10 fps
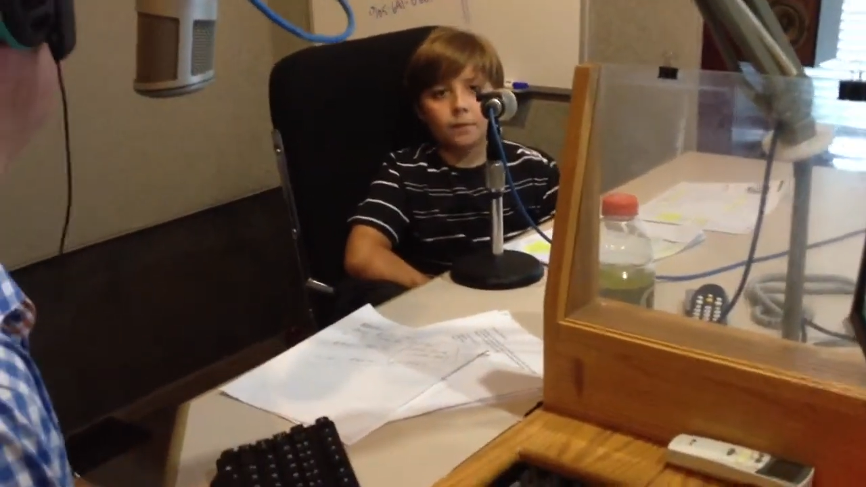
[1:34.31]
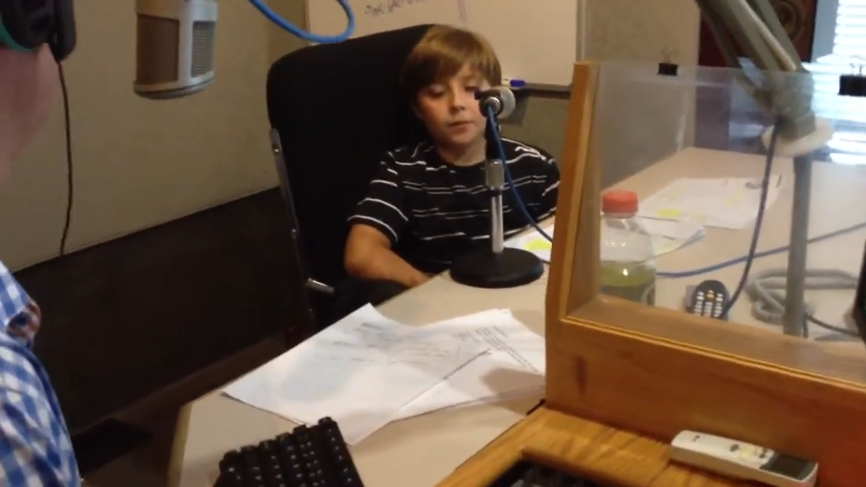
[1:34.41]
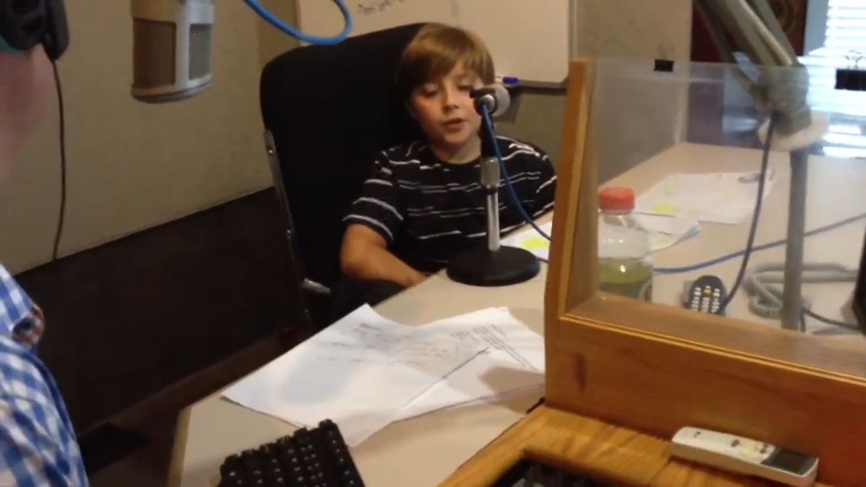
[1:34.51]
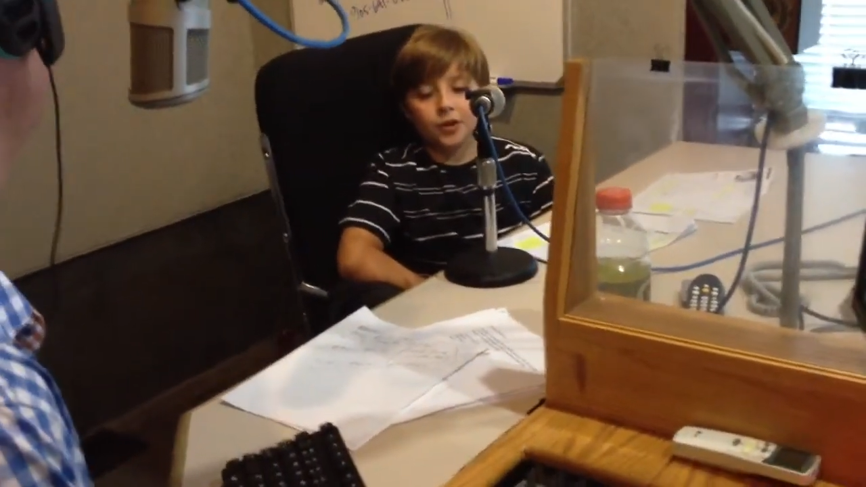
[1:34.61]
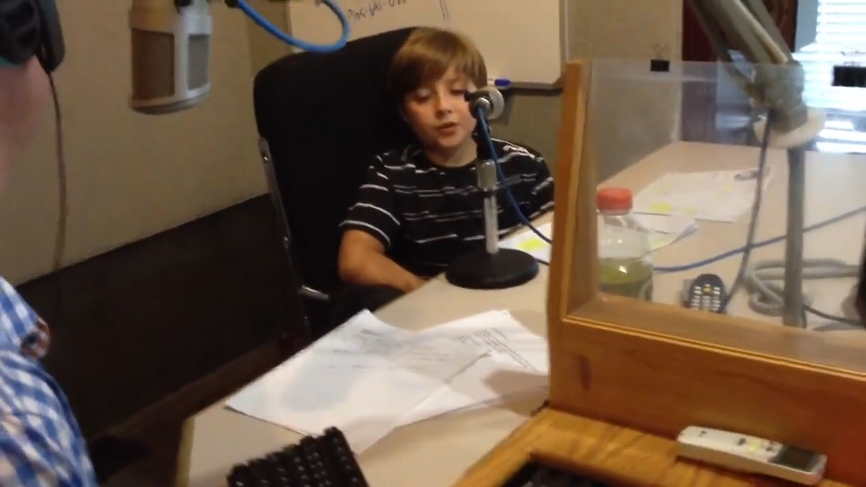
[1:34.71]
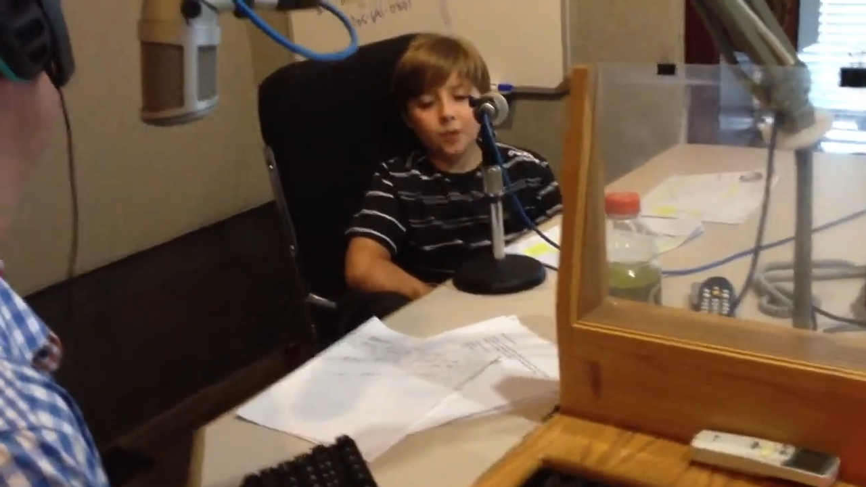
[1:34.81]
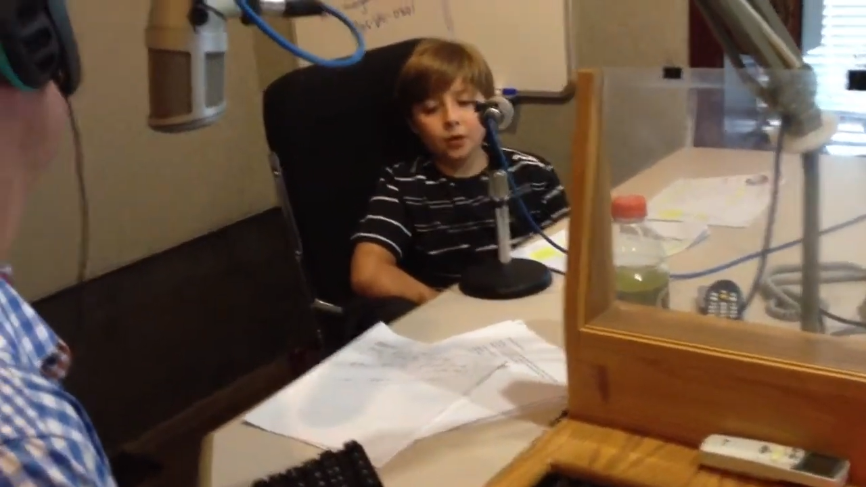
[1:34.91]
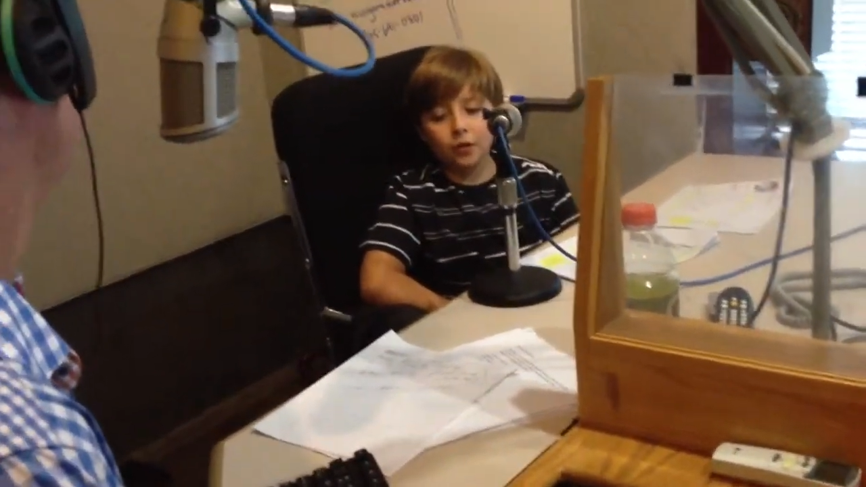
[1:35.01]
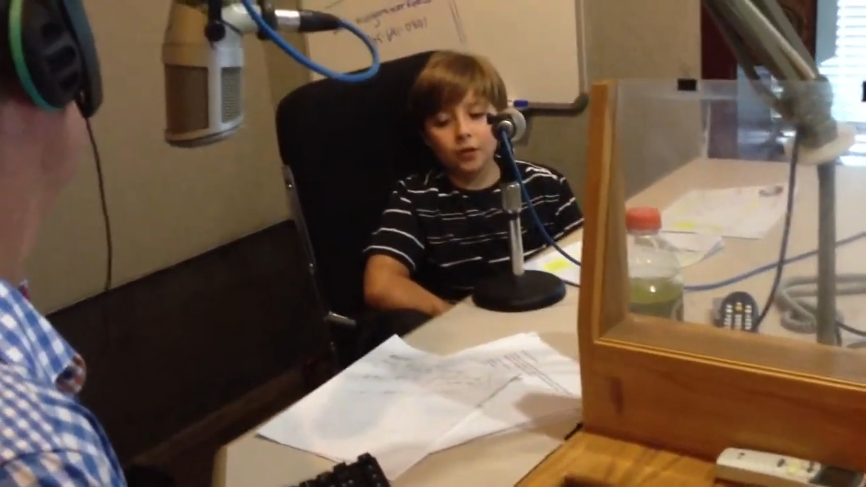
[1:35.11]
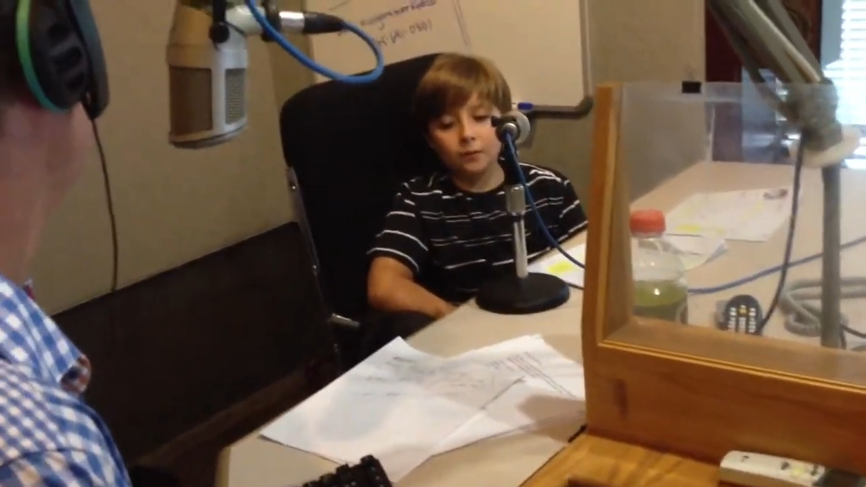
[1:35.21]
Princess
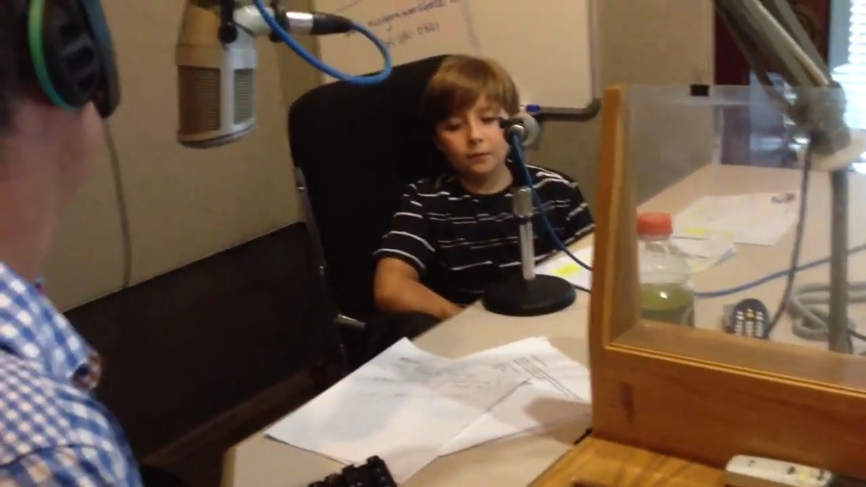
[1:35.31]
Margaret